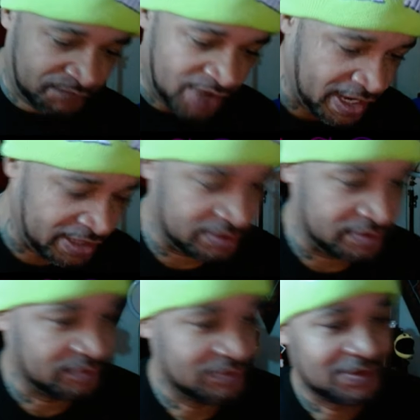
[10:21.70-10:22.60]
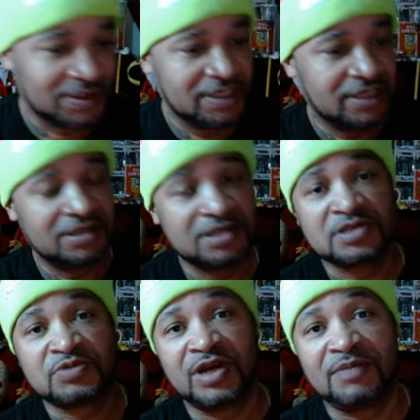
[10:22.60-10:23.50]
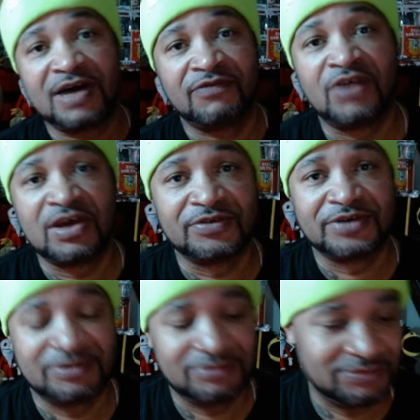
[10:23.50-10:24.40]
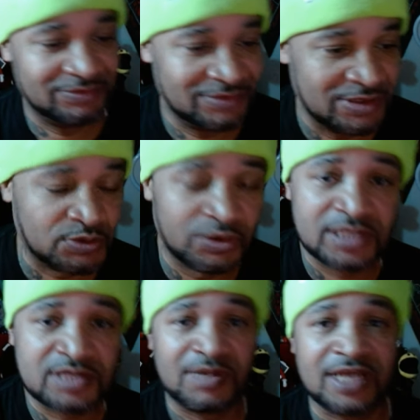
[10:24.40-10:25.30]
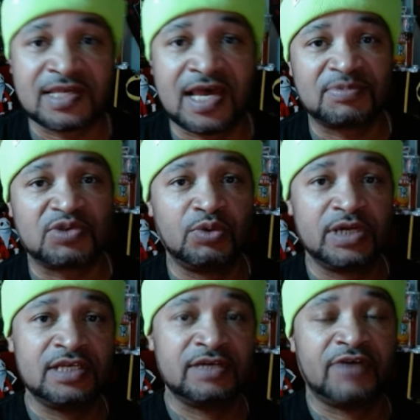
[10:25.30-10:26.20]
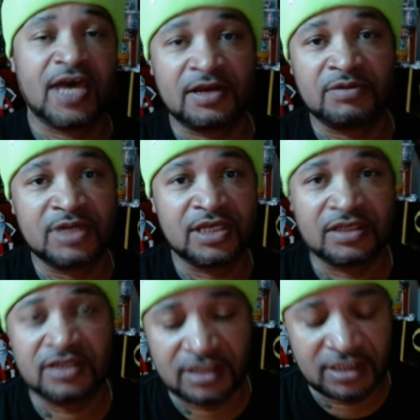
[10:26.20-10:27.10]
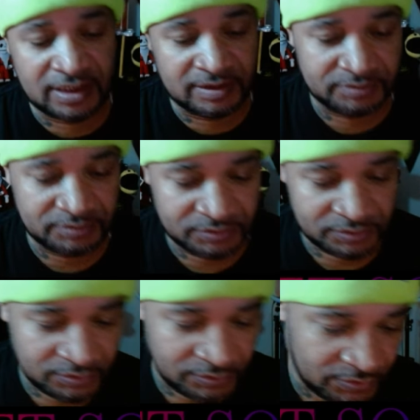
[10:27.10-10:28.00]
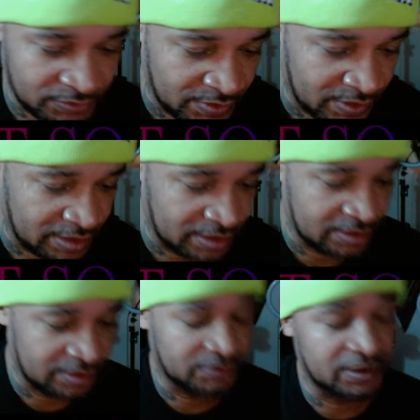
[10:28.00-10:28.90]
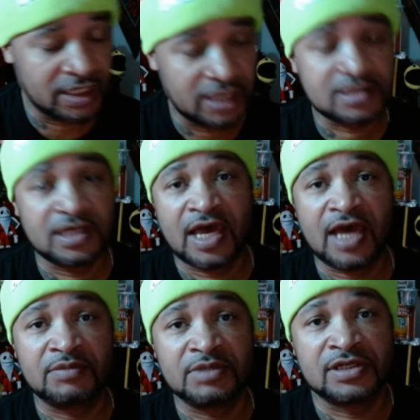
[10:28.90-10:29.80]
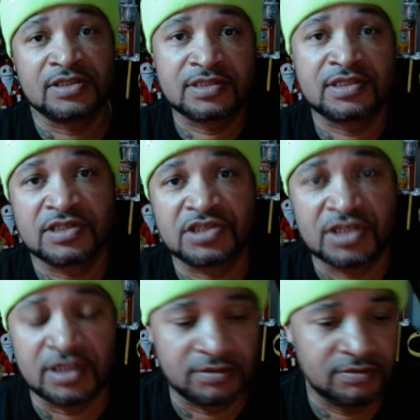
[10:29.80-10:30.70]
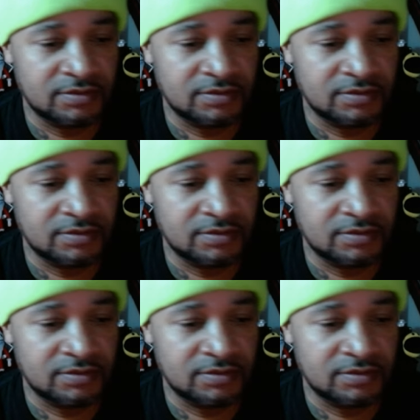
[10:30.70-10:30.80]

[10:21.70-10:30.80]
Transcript: fire. This is one of my favorite. It's going into my top 20 of Adam and, um, well, I got to say Adam because it's his shit.